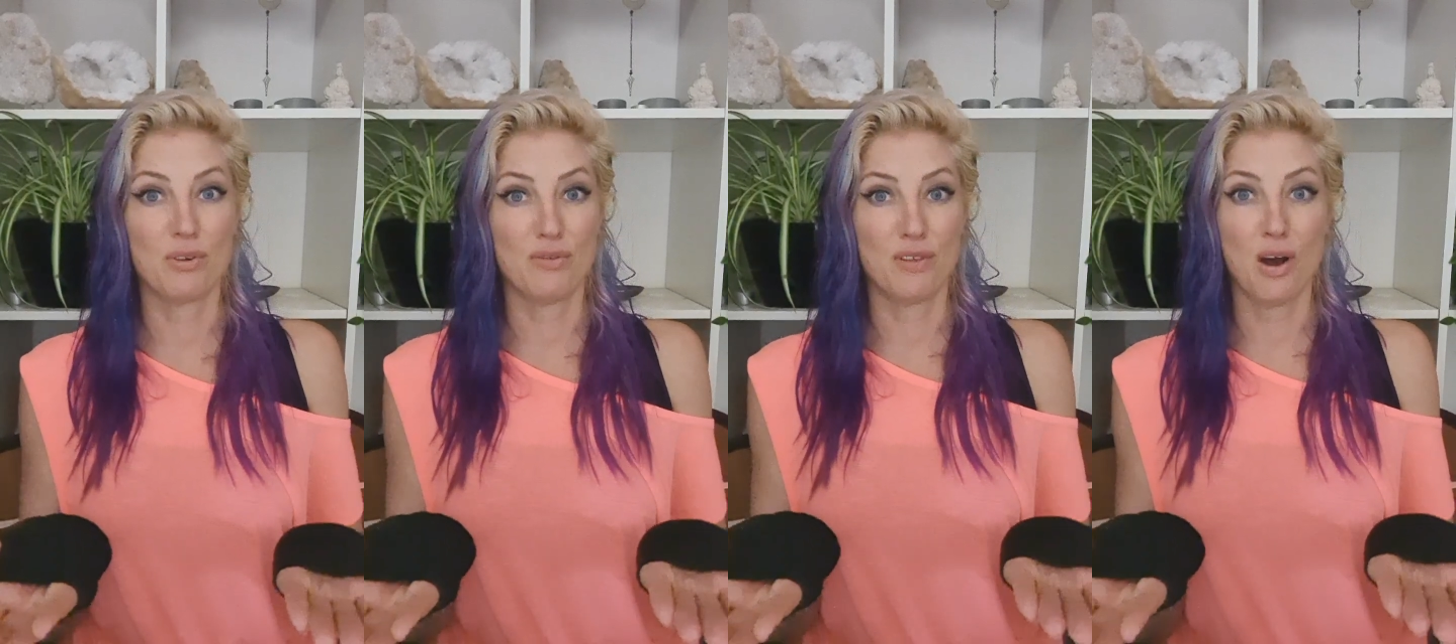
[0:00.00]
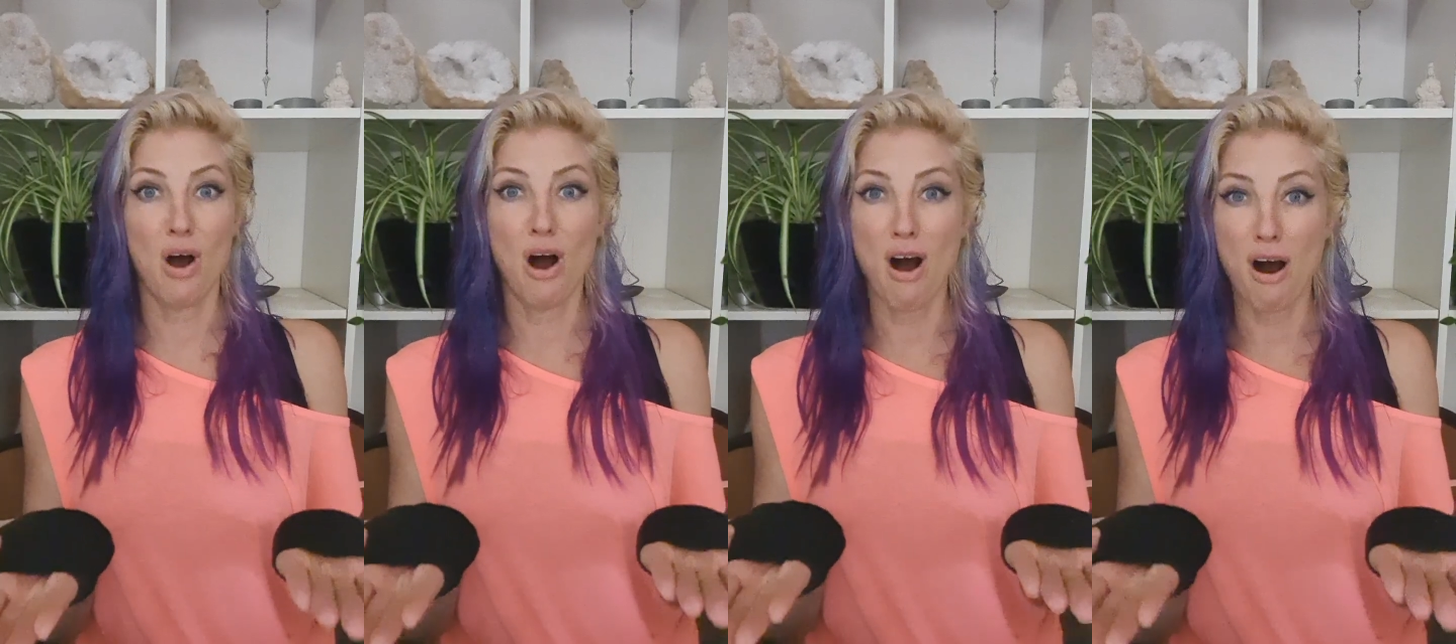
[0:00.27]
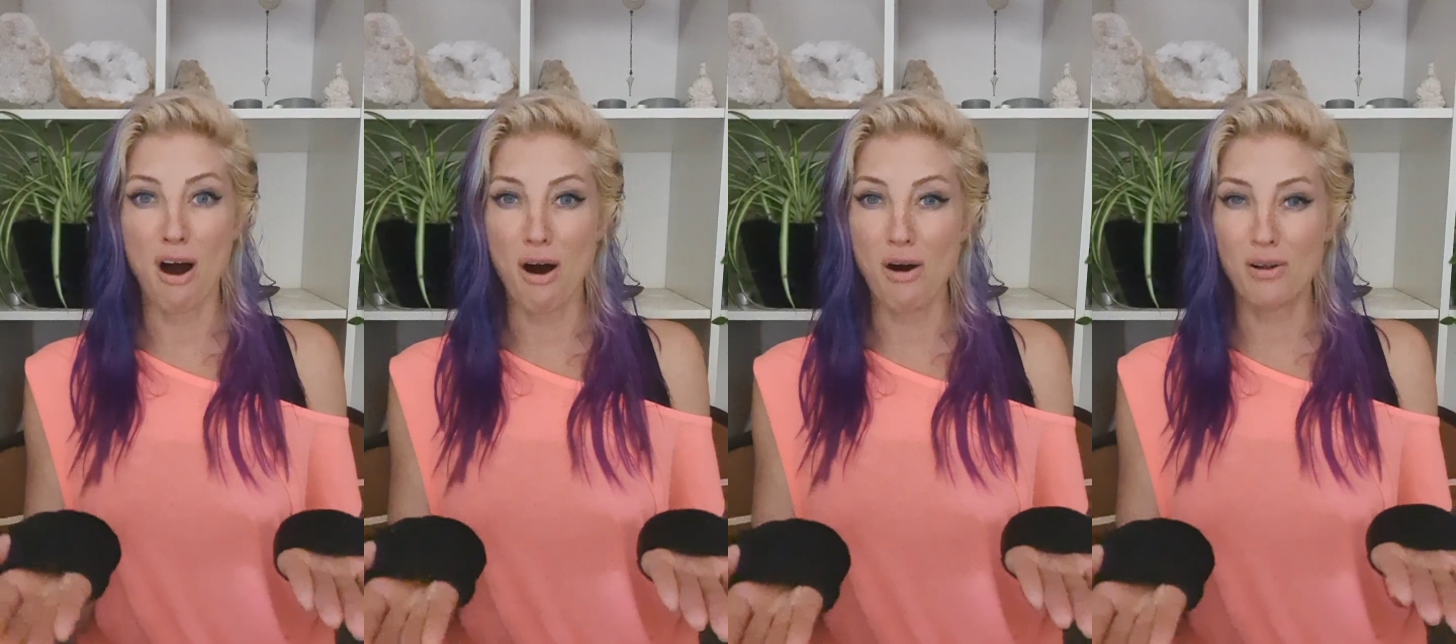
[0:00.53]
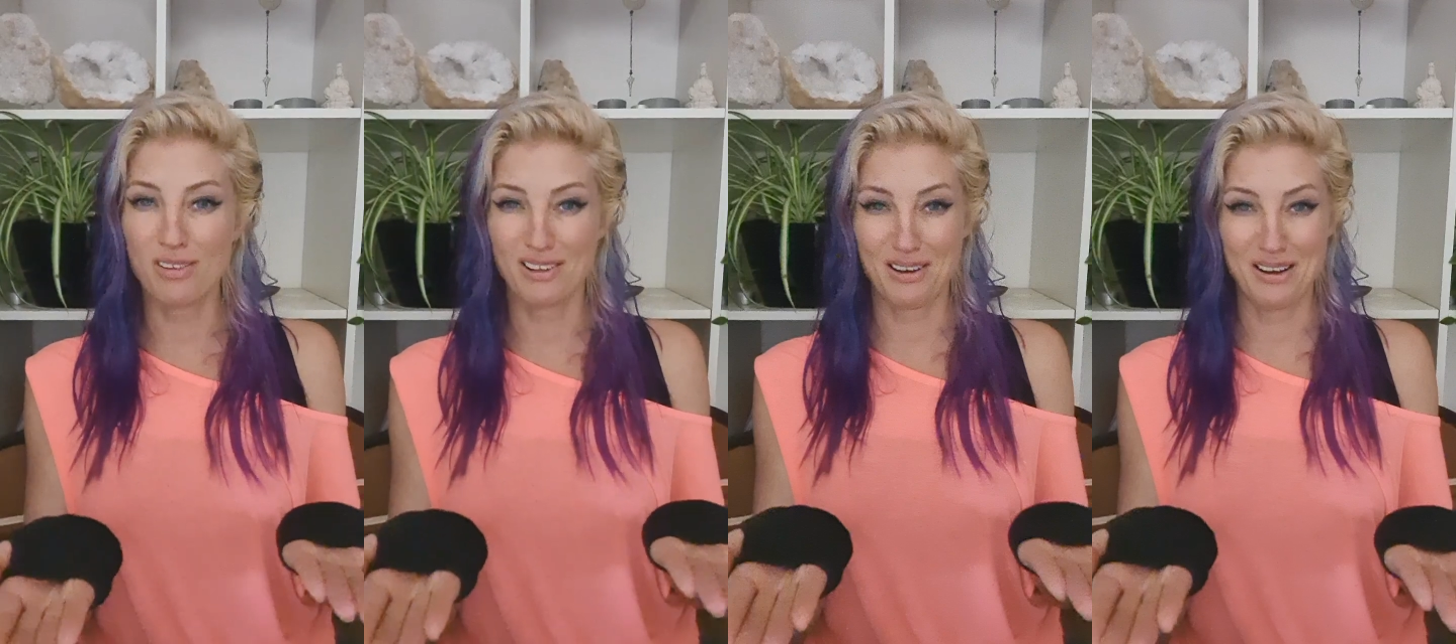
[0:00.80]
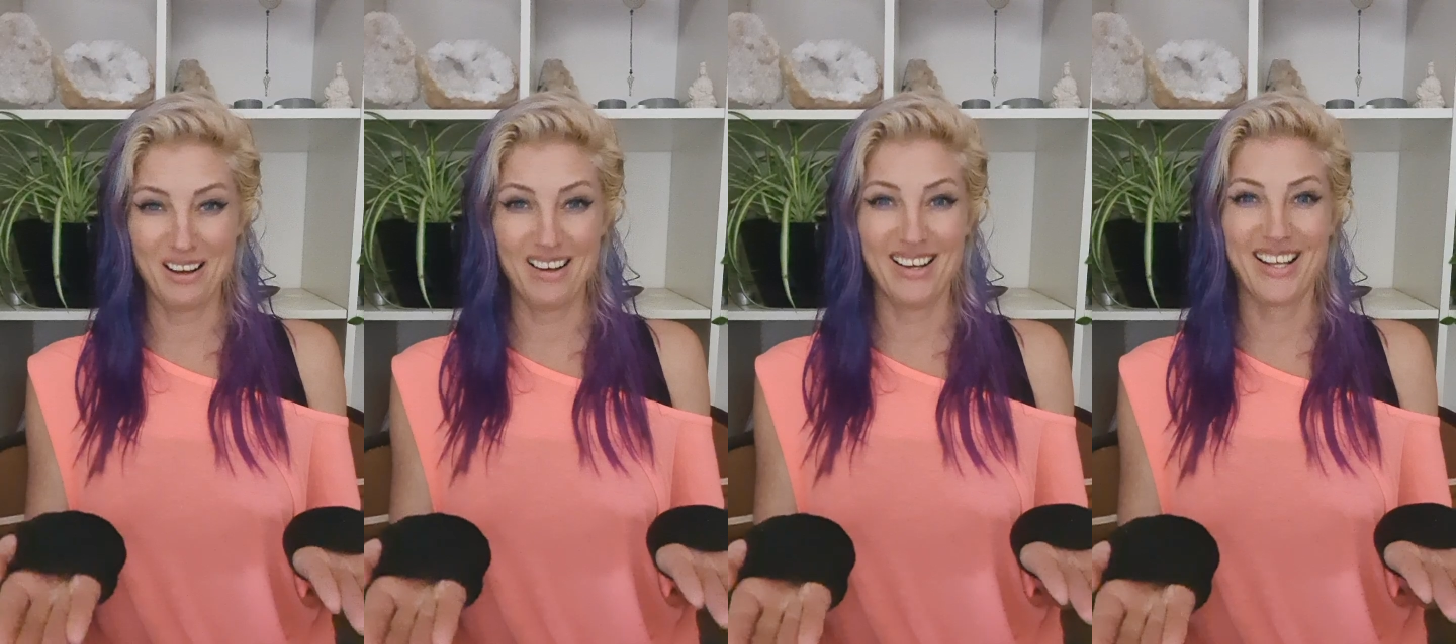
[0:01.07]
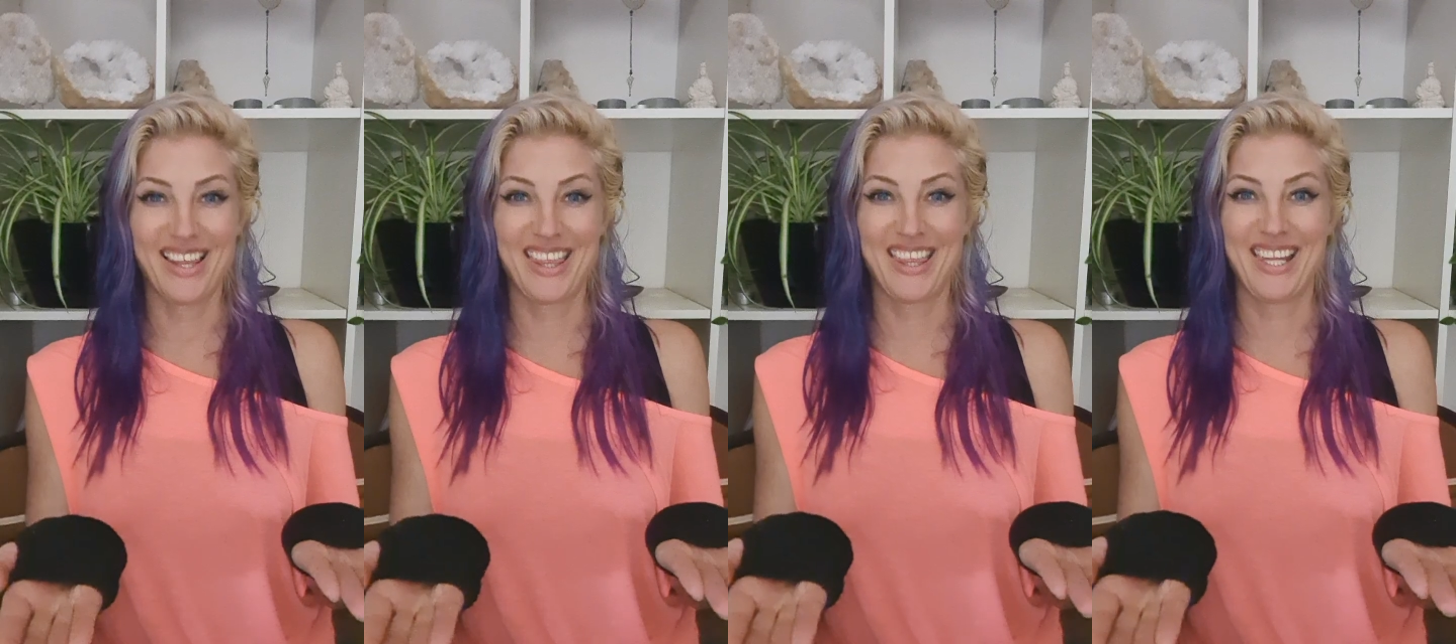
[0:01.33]
of the whole
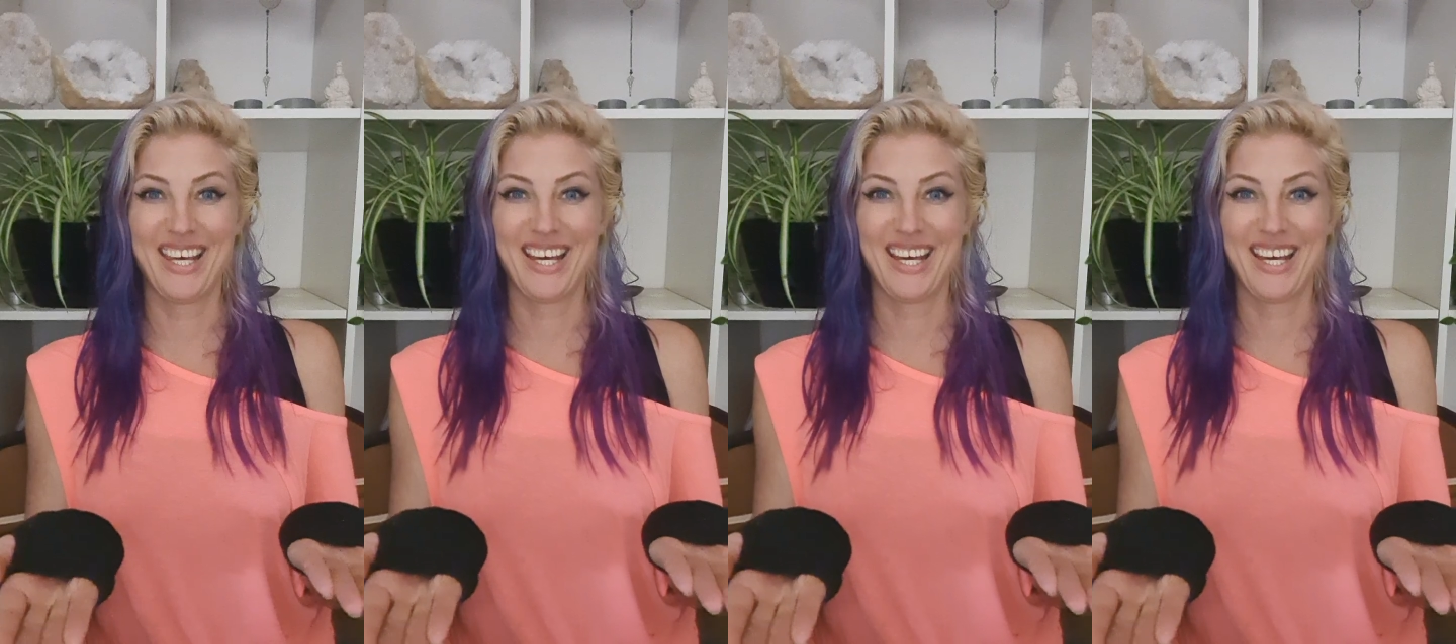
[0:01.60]
earth